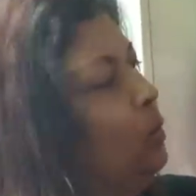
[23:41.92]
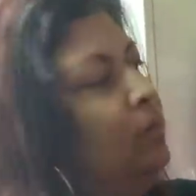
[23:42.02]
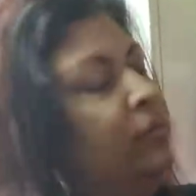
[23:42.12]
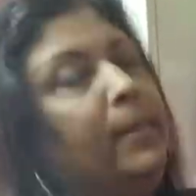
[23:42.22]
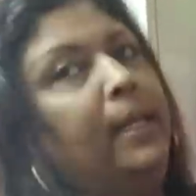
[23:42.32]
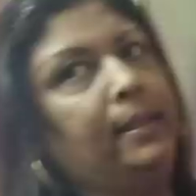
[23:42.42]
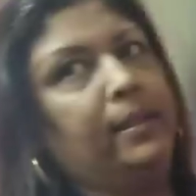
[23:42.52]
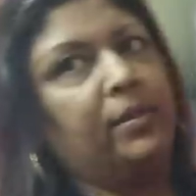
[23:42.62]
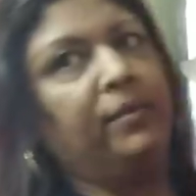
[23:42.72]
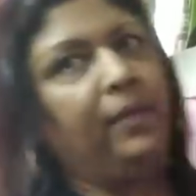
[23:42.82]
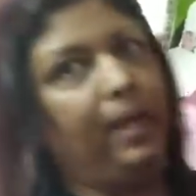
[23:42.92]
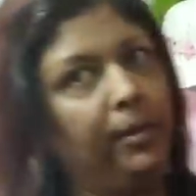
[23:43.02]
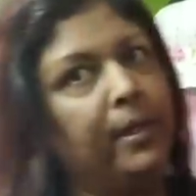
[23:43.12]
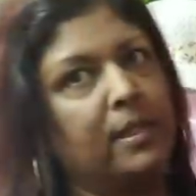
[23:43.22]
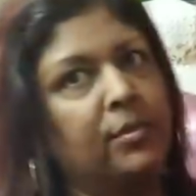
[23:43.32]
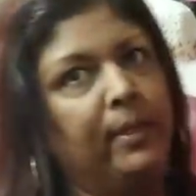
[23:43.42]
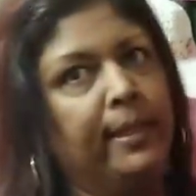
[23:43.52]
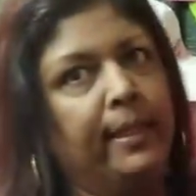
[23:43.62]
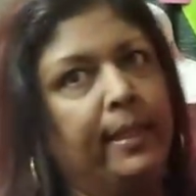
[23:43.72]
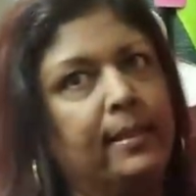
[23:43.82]
all from LA, so the fabric is
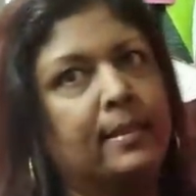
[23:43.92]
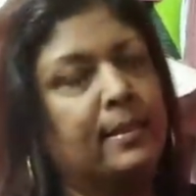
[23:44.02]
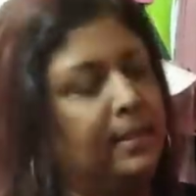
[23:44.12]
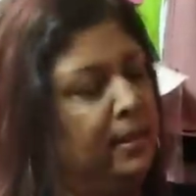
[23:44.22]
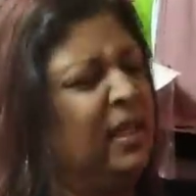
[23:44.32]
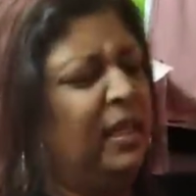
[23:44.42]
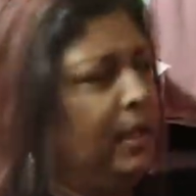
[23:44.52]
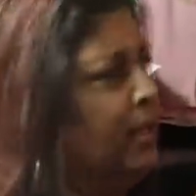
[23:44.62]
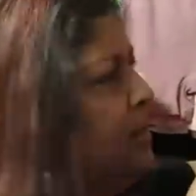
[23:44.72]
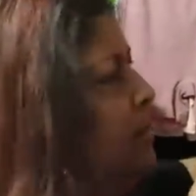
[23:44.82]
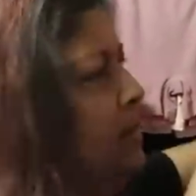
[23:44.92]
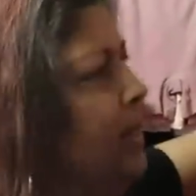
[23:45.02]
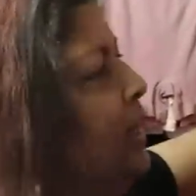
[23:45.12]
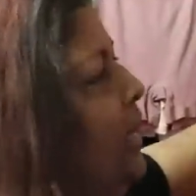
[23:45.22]
really nice. Good, last, I could see that. They